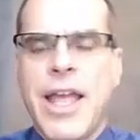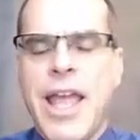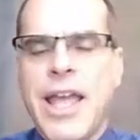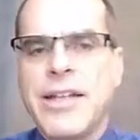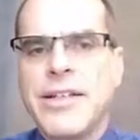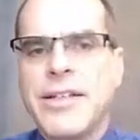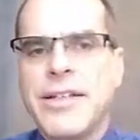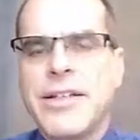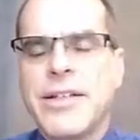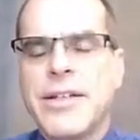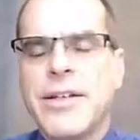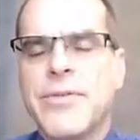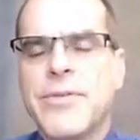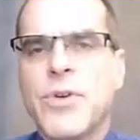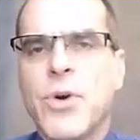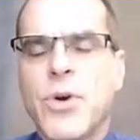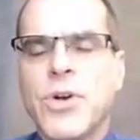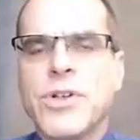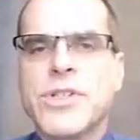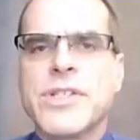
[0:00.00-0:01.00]
And
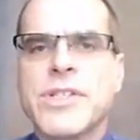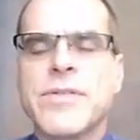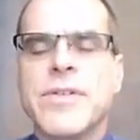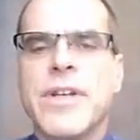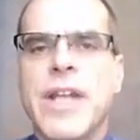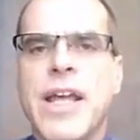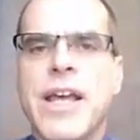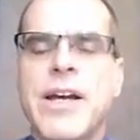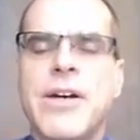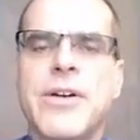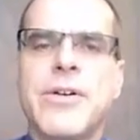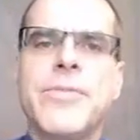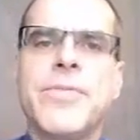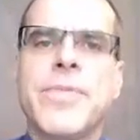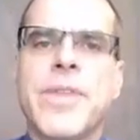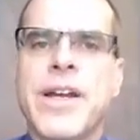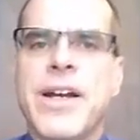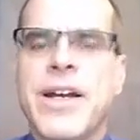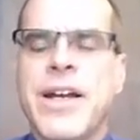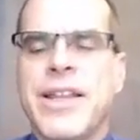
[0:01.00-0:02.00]
of course,
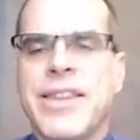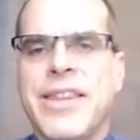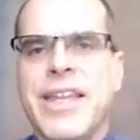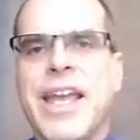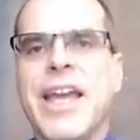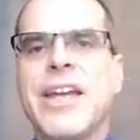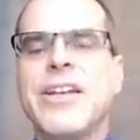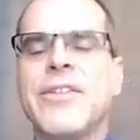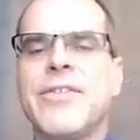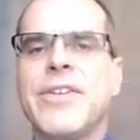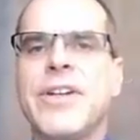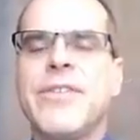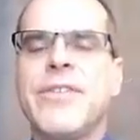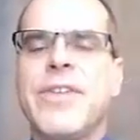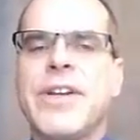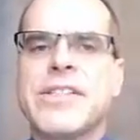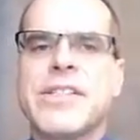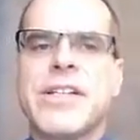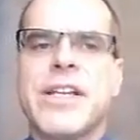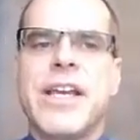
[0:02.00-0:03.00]
now at the end of an
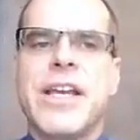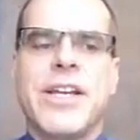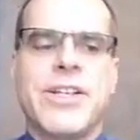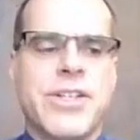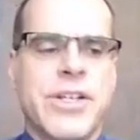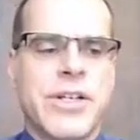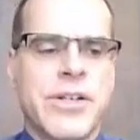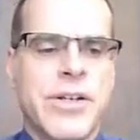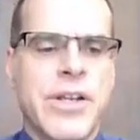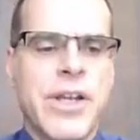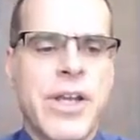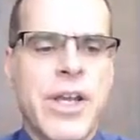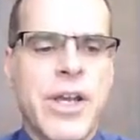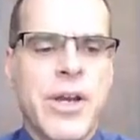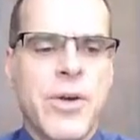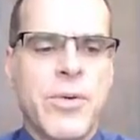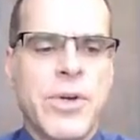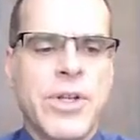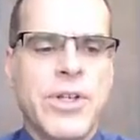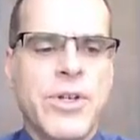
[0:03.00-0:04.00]
investigation,
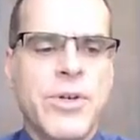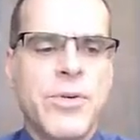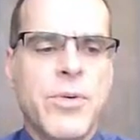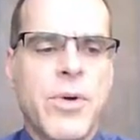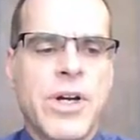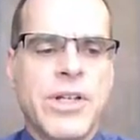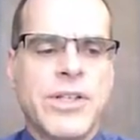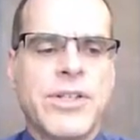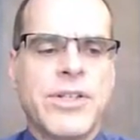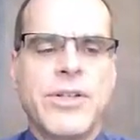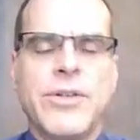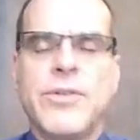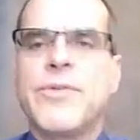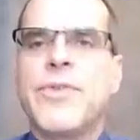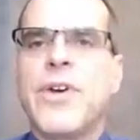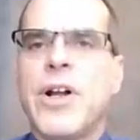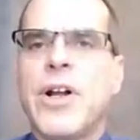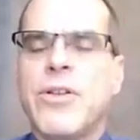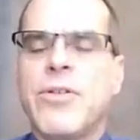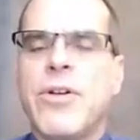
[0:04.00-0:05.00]
we do want to
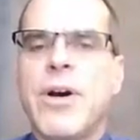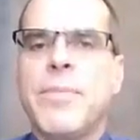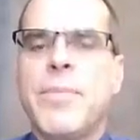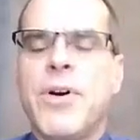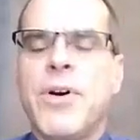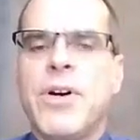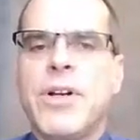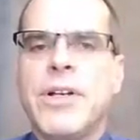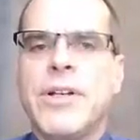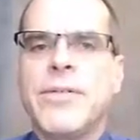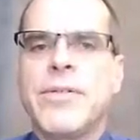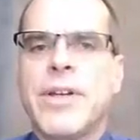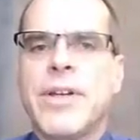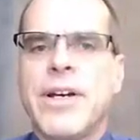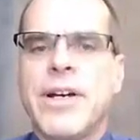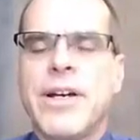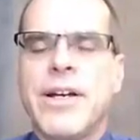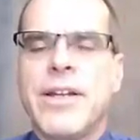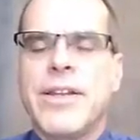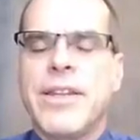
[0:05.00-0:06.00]
follow up on
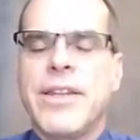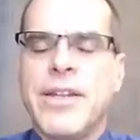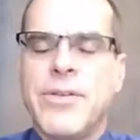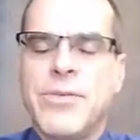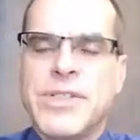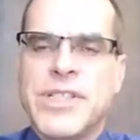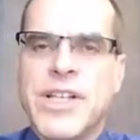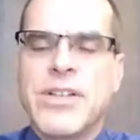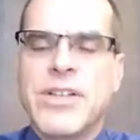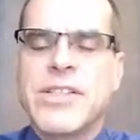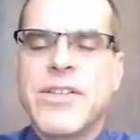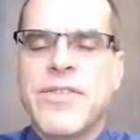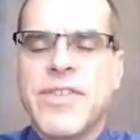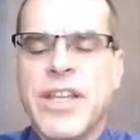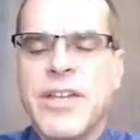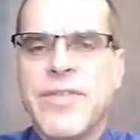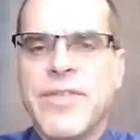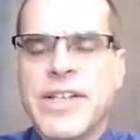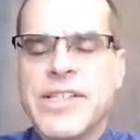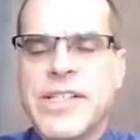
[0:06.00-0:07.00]
the results
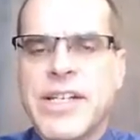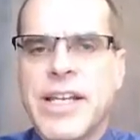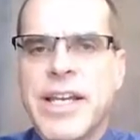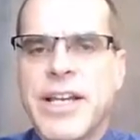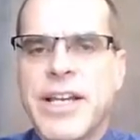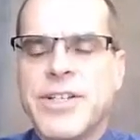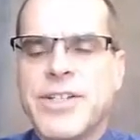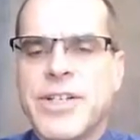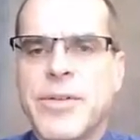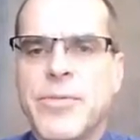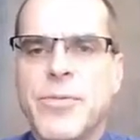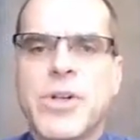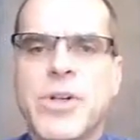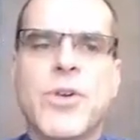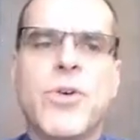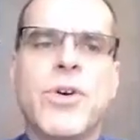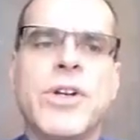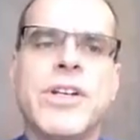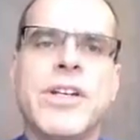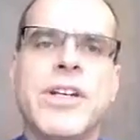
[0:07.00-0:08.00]
of the investigation.
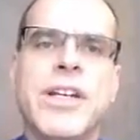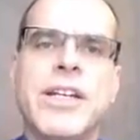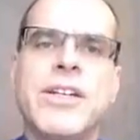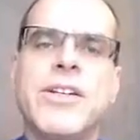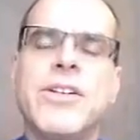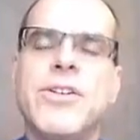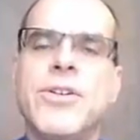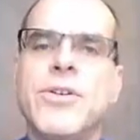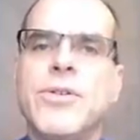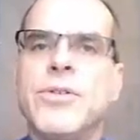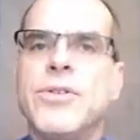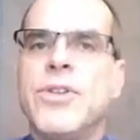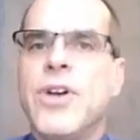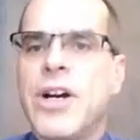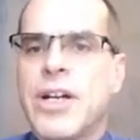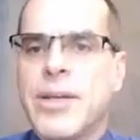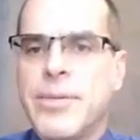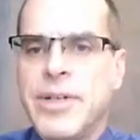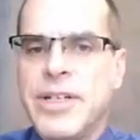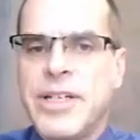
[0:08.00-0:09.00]
We're going to need to do
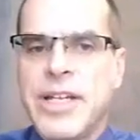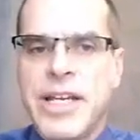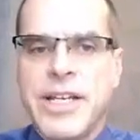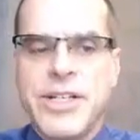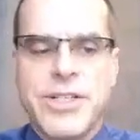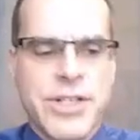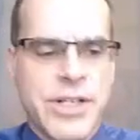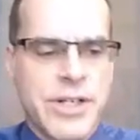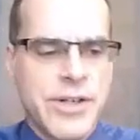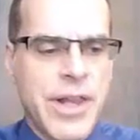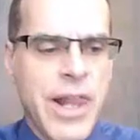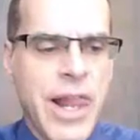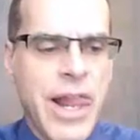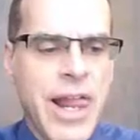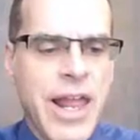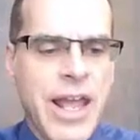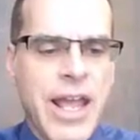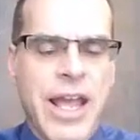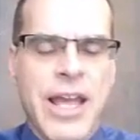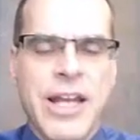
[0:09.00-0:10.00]
documentation.
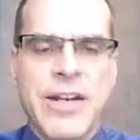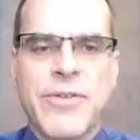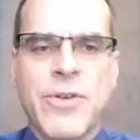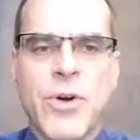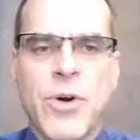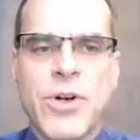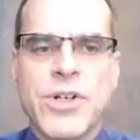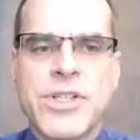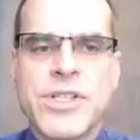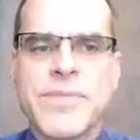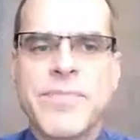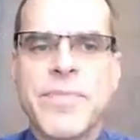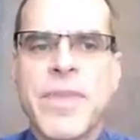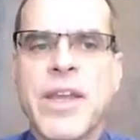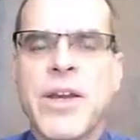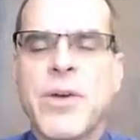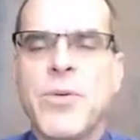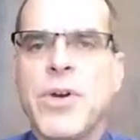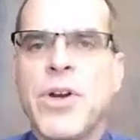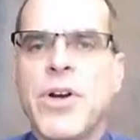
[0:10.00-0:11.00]
And of course,
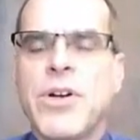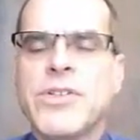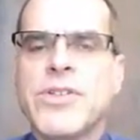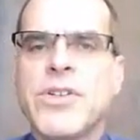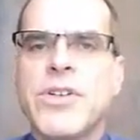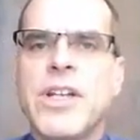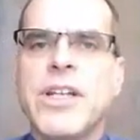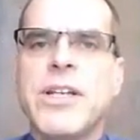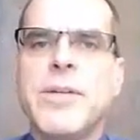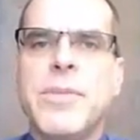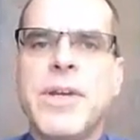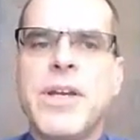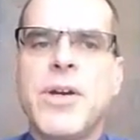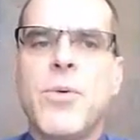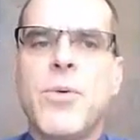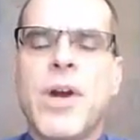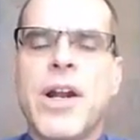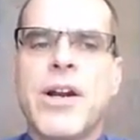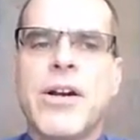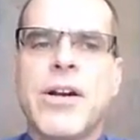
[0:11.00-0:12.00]
we also need to be
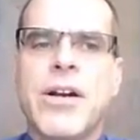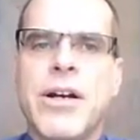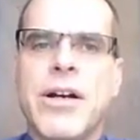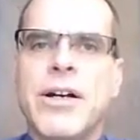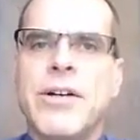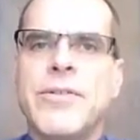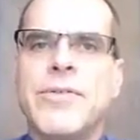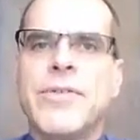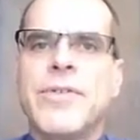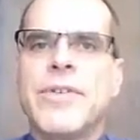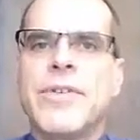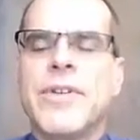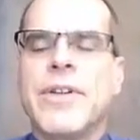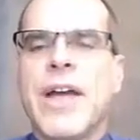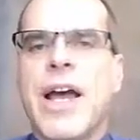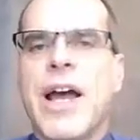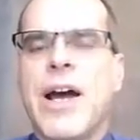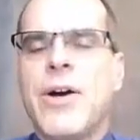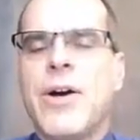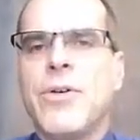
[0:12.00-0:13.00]
aware of
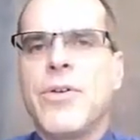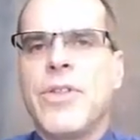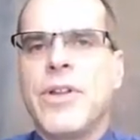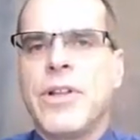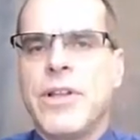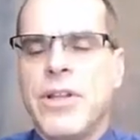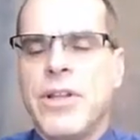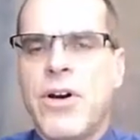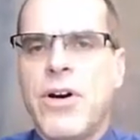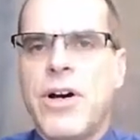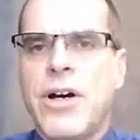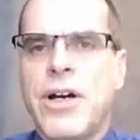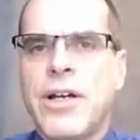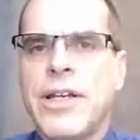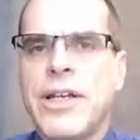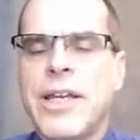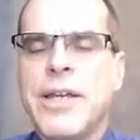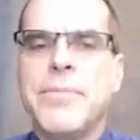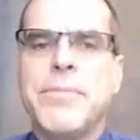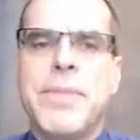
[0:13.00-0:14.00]
how the
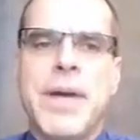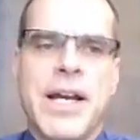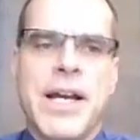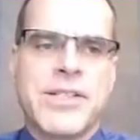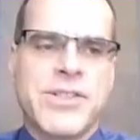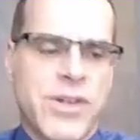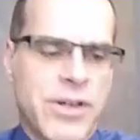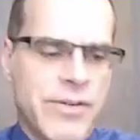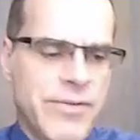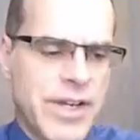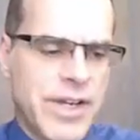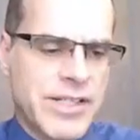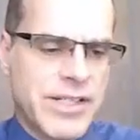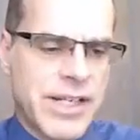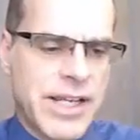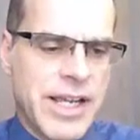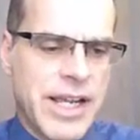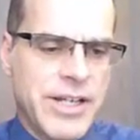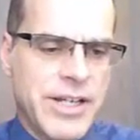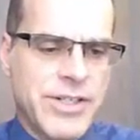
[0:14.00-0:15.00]
law impacts our
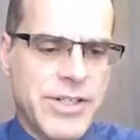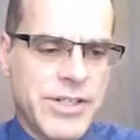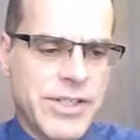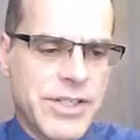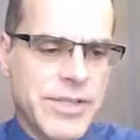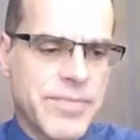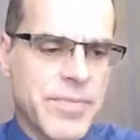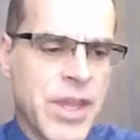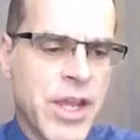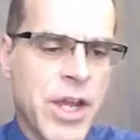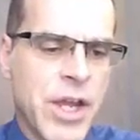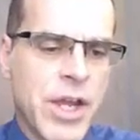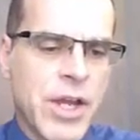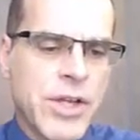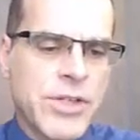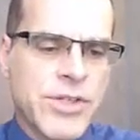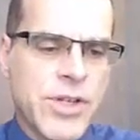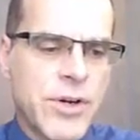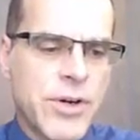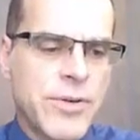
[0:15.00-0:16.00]
investigations.
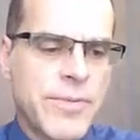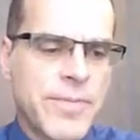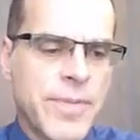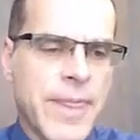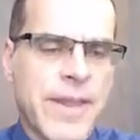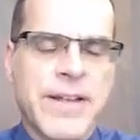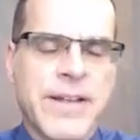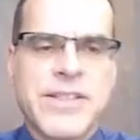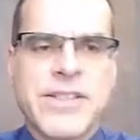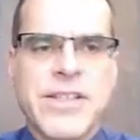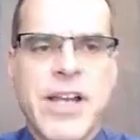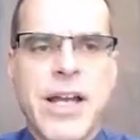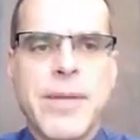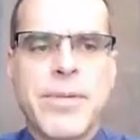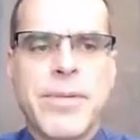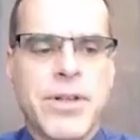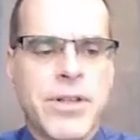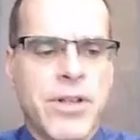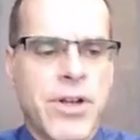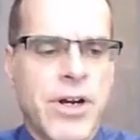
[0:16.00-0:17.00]
So
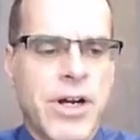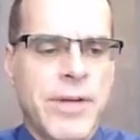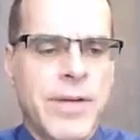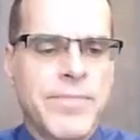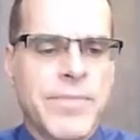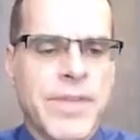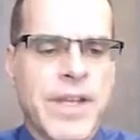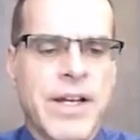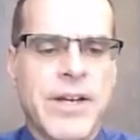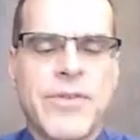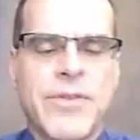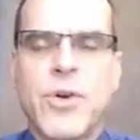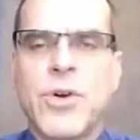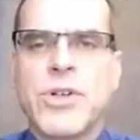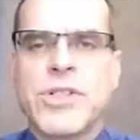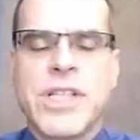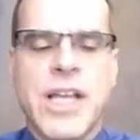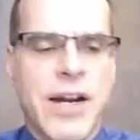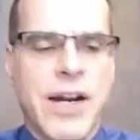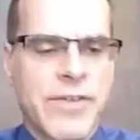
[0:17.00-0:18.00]
cyber law, of
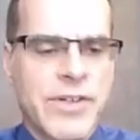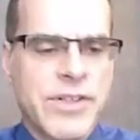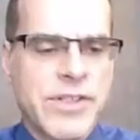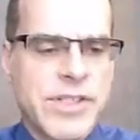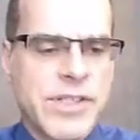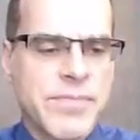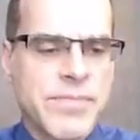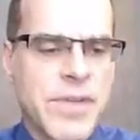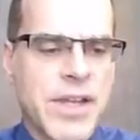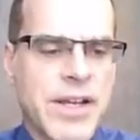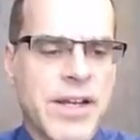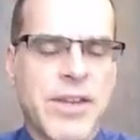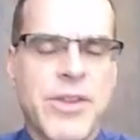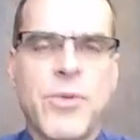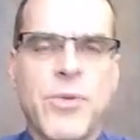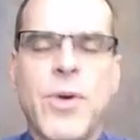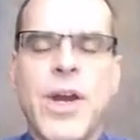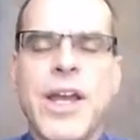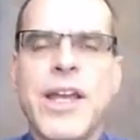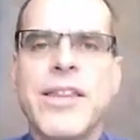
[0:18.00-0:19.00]
course, governs
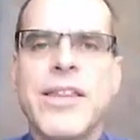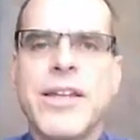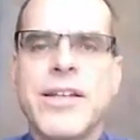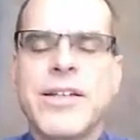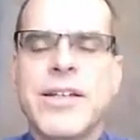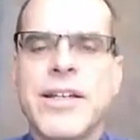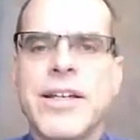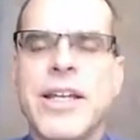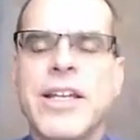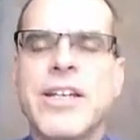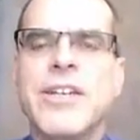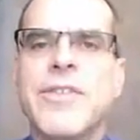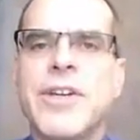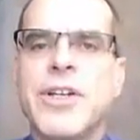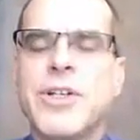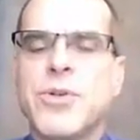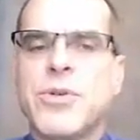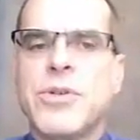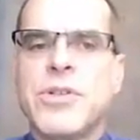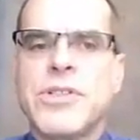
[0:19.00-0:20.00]
the way that
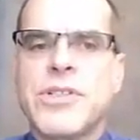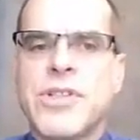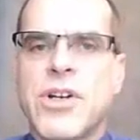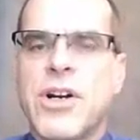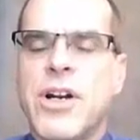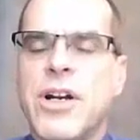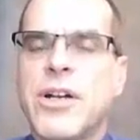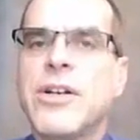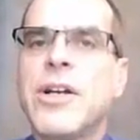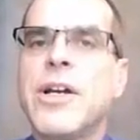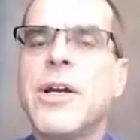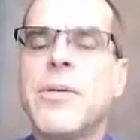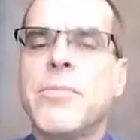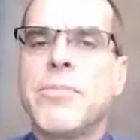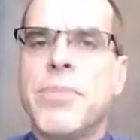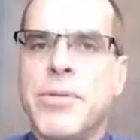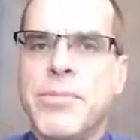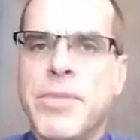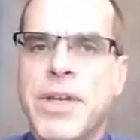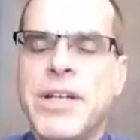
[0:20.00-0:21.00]
individuals are
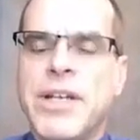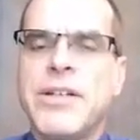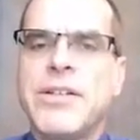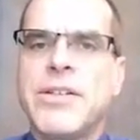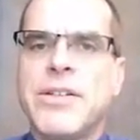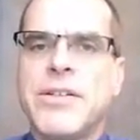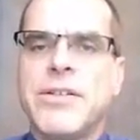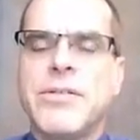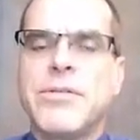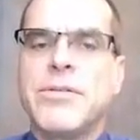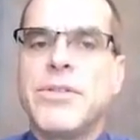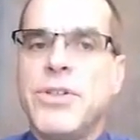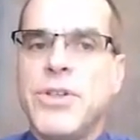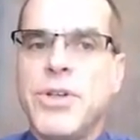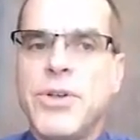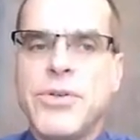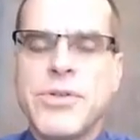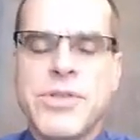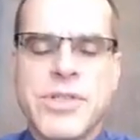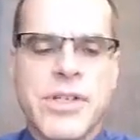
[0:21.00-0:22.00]
permitted to
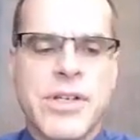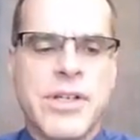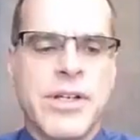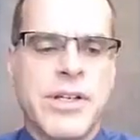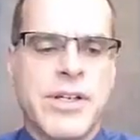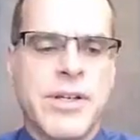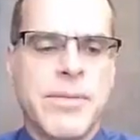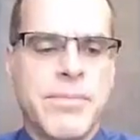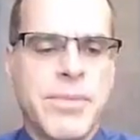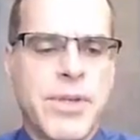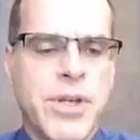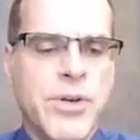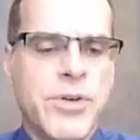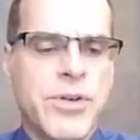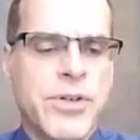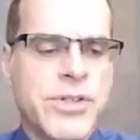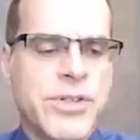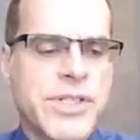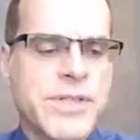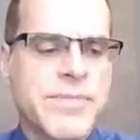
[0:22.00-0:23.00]
use
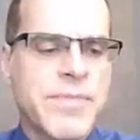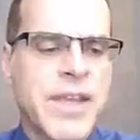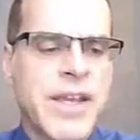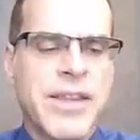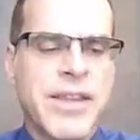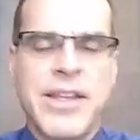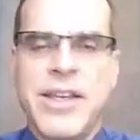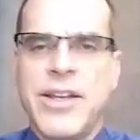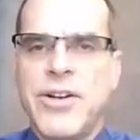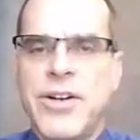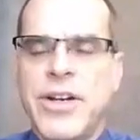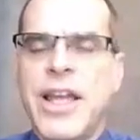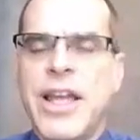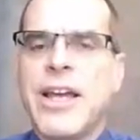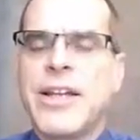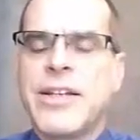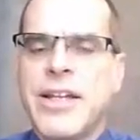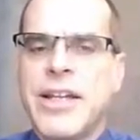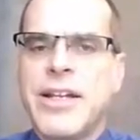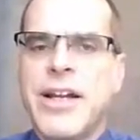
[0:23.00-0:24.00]
computers, the
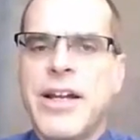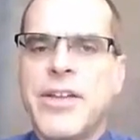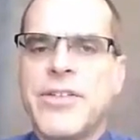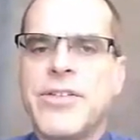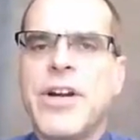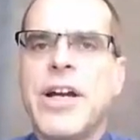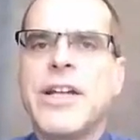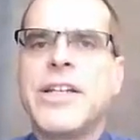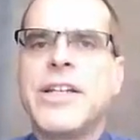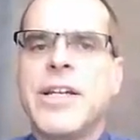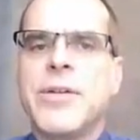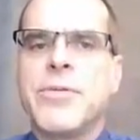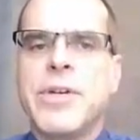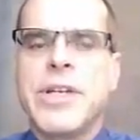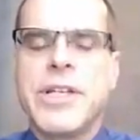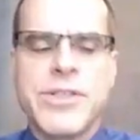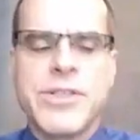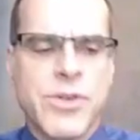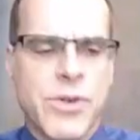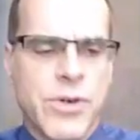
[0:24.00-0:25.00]
internet, and other IT
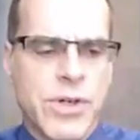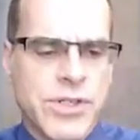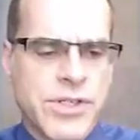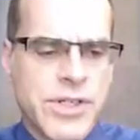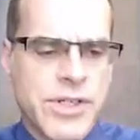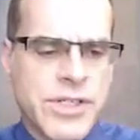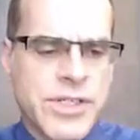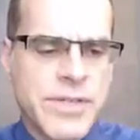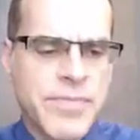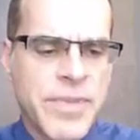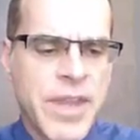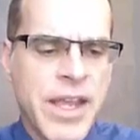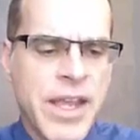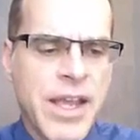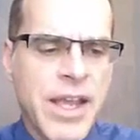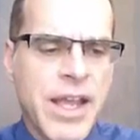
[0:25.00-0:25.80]
resources.